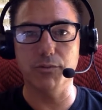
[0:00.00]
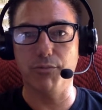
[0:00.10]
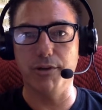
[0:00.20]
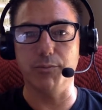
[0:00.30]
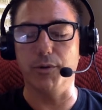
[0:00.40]

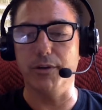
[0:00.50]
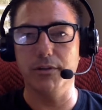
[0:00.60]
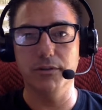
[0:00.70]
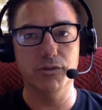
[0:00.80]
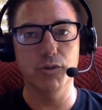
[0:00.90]
price point,
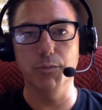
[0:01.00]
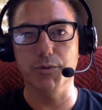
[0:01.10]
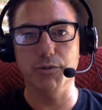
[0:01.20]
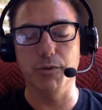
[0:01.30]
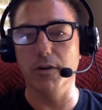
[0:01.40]
super
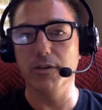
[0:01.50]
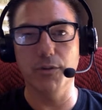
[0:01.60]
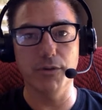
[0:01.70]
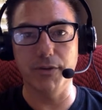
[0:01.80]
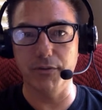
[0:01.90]
small,
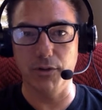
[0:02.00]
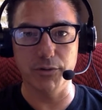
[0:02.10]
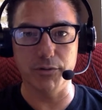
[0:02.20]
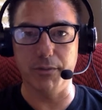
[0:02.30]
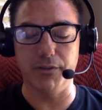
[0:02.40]

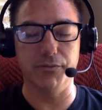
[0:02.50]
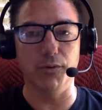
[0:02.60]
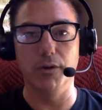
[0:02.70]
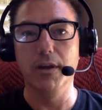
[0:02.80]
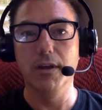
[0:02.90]
$35 a month for